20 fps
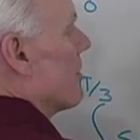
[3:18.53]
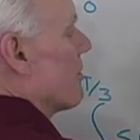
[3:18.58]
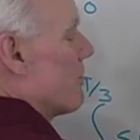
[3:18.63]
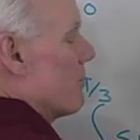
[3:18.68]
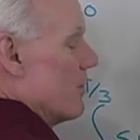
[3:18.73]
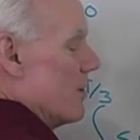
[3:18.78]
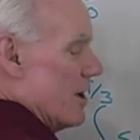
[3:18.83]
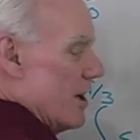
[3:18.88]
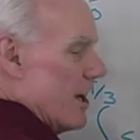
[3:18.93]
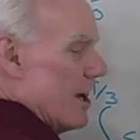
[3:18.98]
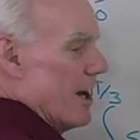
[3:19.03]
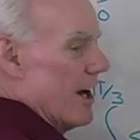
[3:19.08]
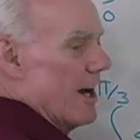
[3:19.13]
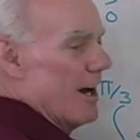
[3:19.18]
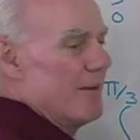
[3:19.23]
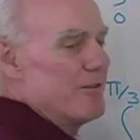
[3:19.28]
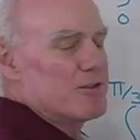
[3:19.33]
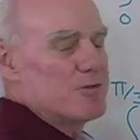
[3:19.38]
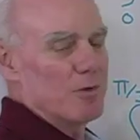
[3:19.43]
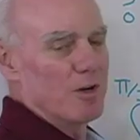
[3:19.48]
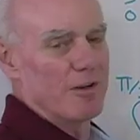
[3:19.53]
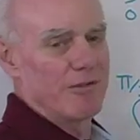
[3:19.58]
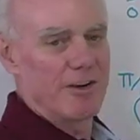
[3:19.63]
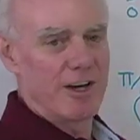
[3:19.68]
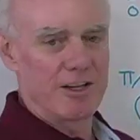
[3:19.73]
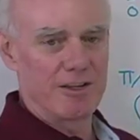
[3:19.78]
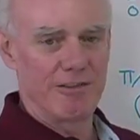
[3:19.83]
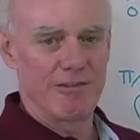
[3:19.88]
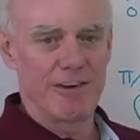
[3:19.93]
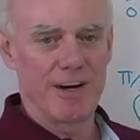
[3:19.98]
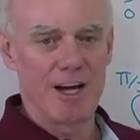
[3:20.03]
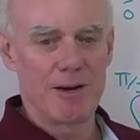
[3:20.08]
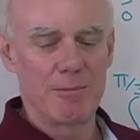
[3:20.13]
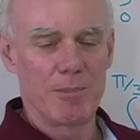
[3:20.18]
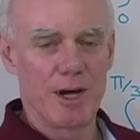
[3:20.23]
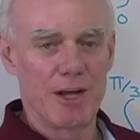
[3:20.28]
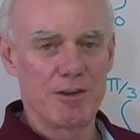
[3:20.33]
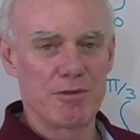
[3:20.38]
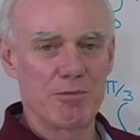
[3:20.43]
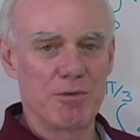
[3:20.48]
3 halves. Well, if I divide
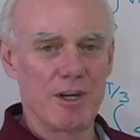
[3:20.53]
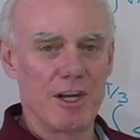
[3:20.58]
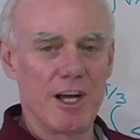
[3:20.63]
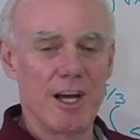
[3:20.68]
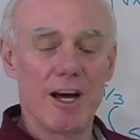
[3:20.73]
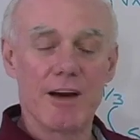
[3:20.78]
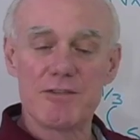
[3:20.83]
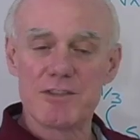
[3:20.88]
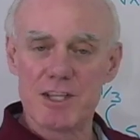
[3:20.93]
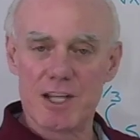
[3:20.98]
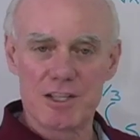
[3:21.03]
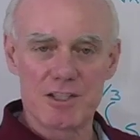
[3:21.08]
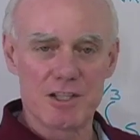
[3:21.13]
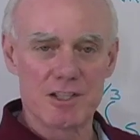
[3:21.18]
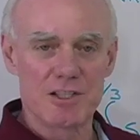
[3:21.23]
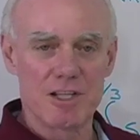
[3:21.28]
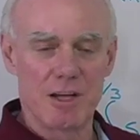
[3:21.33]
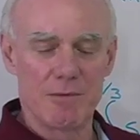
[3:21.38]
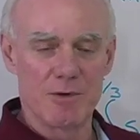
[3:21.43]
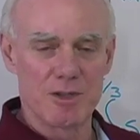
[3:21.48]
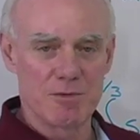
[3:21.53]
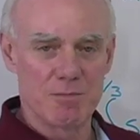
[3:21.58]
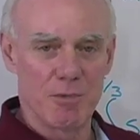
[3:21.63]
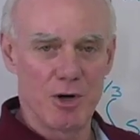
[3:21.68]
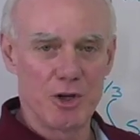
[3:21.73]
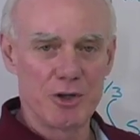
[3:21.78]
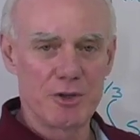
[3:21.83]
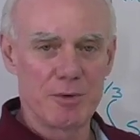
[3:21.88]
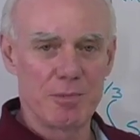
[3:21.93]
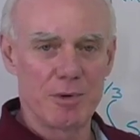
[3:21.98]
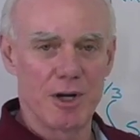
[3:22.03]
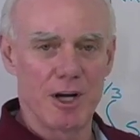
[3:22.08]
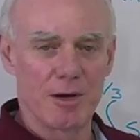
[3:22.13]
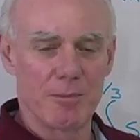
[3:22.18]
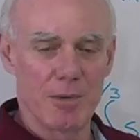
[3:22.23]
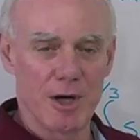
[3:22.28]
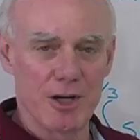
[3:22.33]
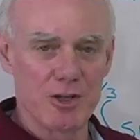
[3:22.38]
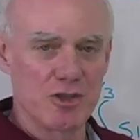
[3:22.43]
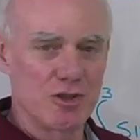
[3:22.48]
by 3 halves, that's the same as multiplying
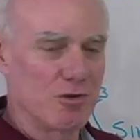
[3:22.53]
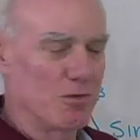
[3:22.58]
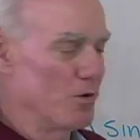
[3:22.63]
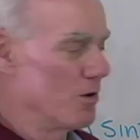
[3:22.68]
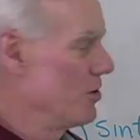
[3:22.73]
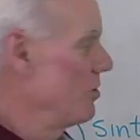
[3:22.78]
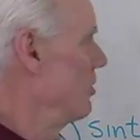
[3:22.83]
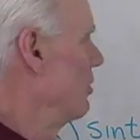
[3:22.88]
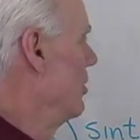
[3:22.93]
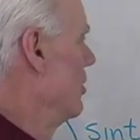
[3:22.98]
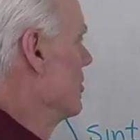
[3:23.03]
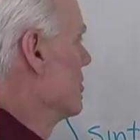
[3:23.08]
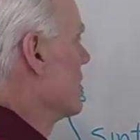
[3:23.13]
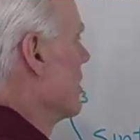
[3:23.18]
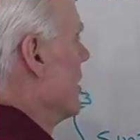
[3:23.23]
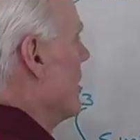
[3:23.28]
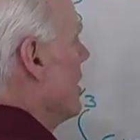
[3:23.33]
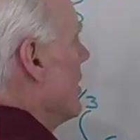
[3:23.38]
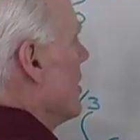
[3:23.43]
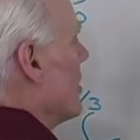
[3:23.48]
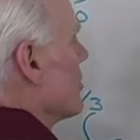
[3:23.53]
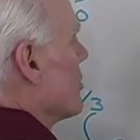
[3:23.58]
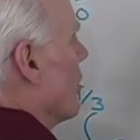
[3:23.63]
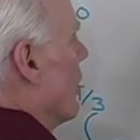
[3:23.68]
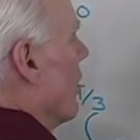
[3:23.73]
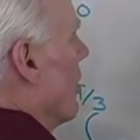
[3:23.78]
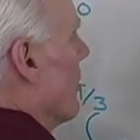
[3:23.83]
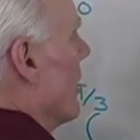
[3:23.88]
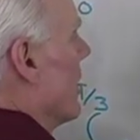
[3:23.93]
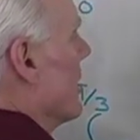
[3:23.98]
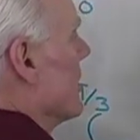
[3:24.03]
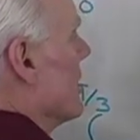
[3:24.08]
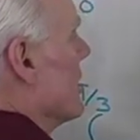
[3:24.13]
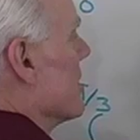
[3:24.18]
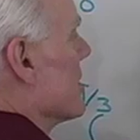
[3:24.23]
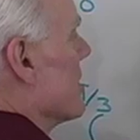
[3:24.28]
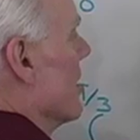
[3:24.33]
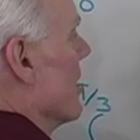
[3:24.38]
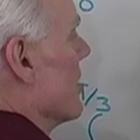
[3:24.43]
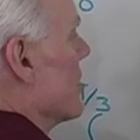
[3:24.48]
by 2 thirds. So I'll write
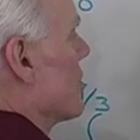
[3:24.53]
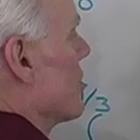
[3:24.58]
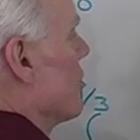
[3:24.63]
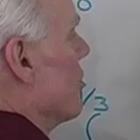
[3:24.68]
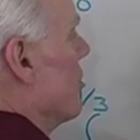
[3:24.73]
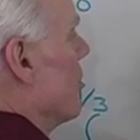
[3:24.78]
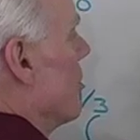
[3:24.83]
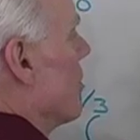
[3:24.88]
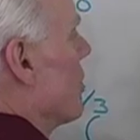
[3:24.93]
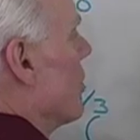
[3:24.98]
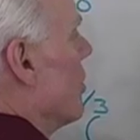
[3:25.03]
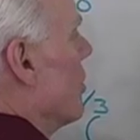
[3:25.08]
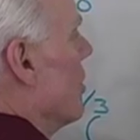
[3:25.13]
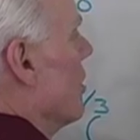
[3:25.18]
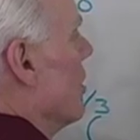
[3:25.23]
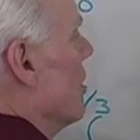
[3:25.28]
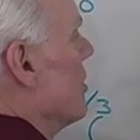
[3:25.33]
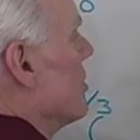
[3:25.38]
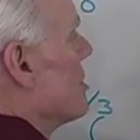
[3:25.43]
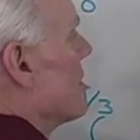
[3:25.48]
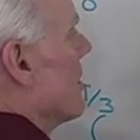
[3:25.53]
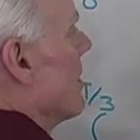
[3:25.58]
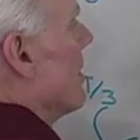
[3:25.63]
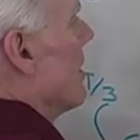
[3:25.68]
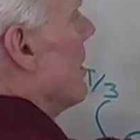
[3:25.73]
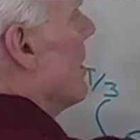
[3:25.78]
this as 2 thirds,